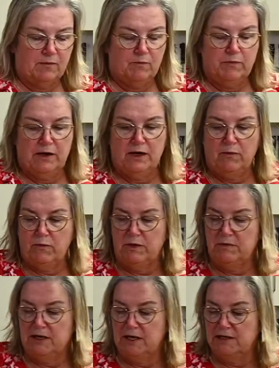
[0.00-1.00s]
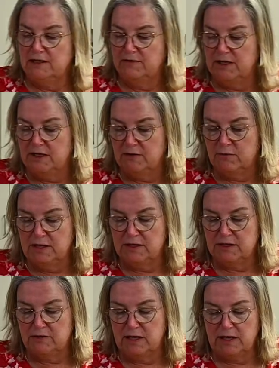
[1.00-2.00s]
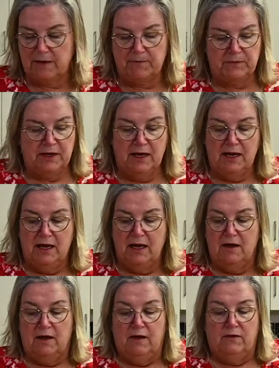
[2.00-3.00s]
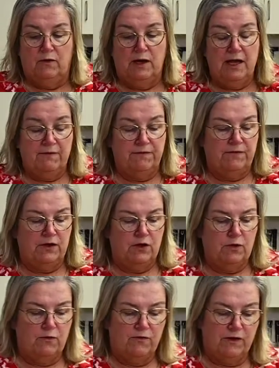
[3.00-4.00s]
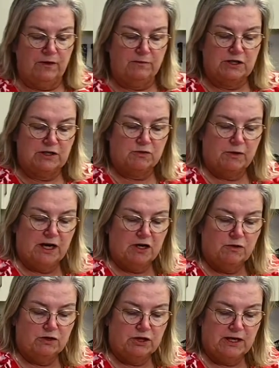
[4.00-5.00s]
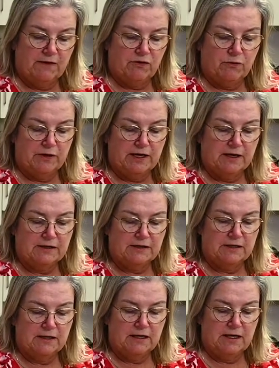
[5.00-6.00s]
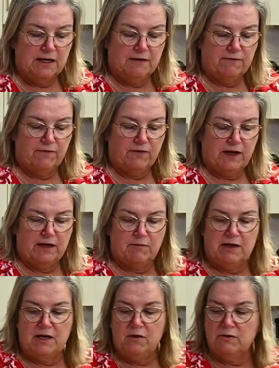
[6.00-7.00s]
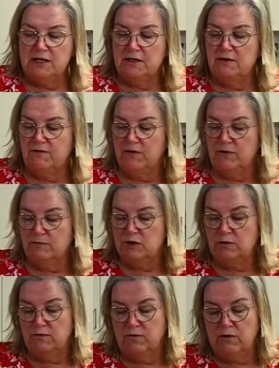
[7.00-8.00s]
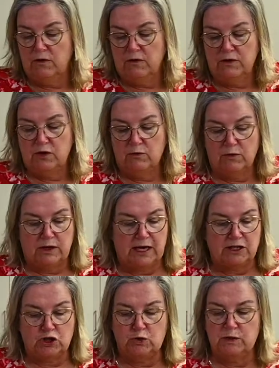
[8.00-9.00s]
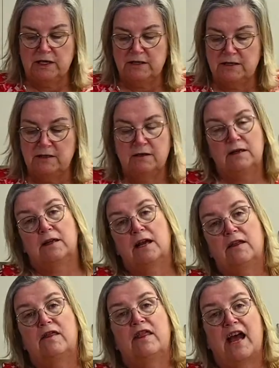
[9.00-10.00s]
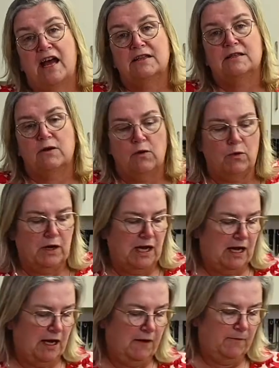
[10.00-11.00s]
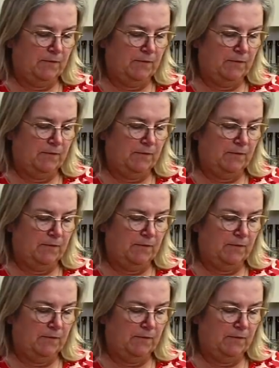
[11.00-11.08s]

But it would be nice if they did raise straight up. So if you fill them just right, you should have 3 dozen. If, like me, you tend to fill them too full, you will get 2 dozen, and that's okay.